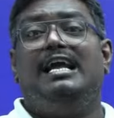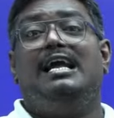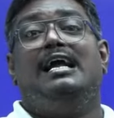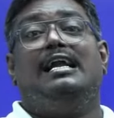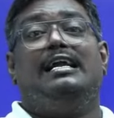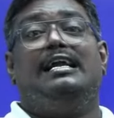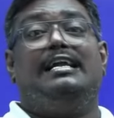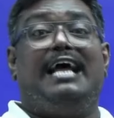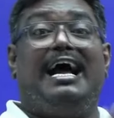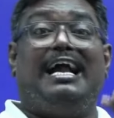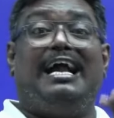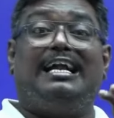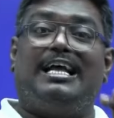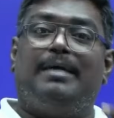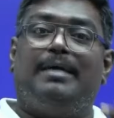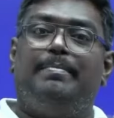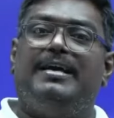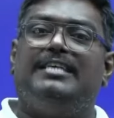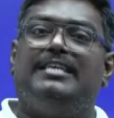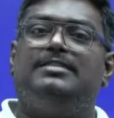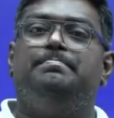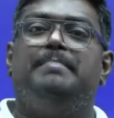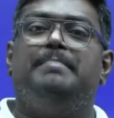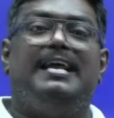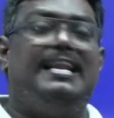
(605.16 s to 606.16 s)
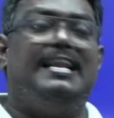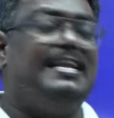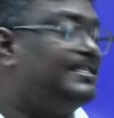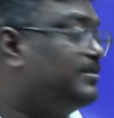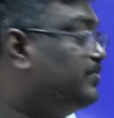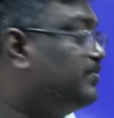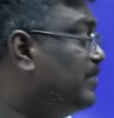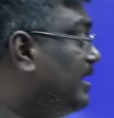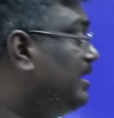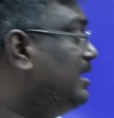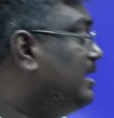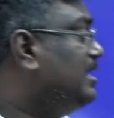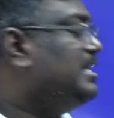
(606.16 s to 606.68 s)
database
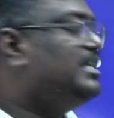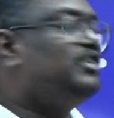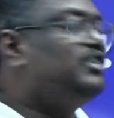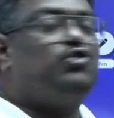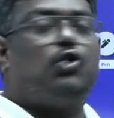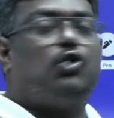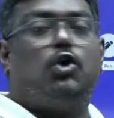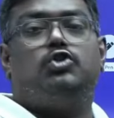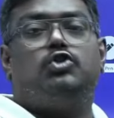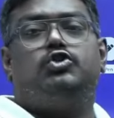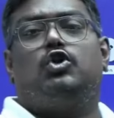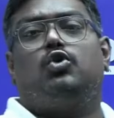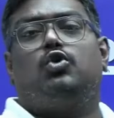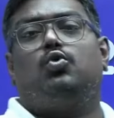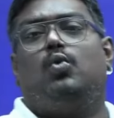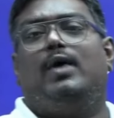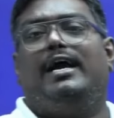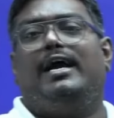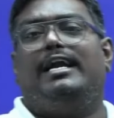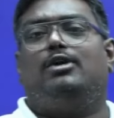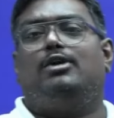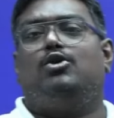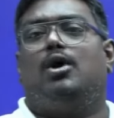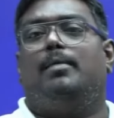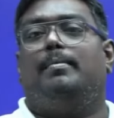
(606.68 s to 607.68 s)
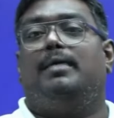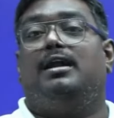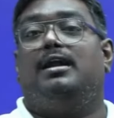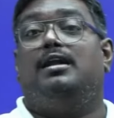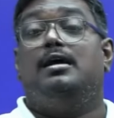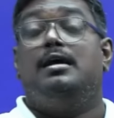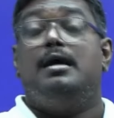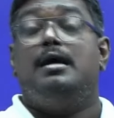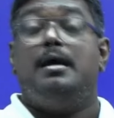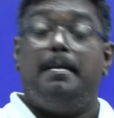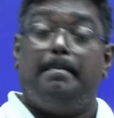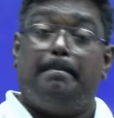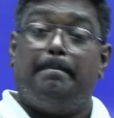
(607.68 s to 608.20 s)
management is also quite common.
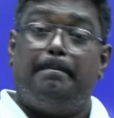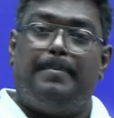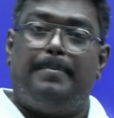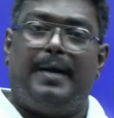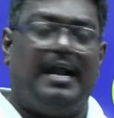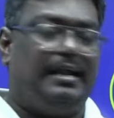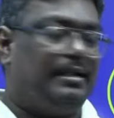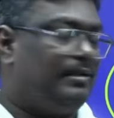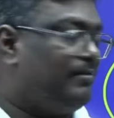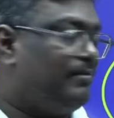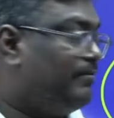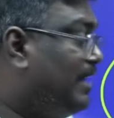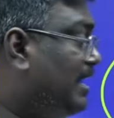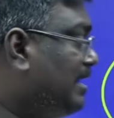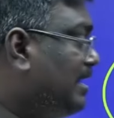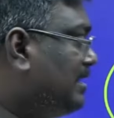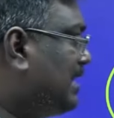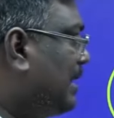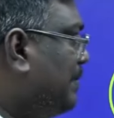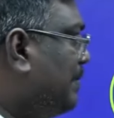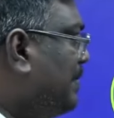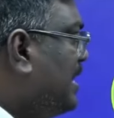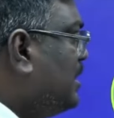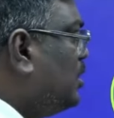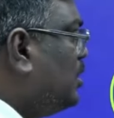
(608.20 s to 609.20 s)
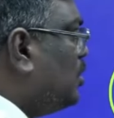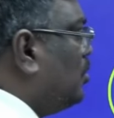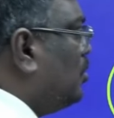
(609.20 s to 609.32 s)
But when coming to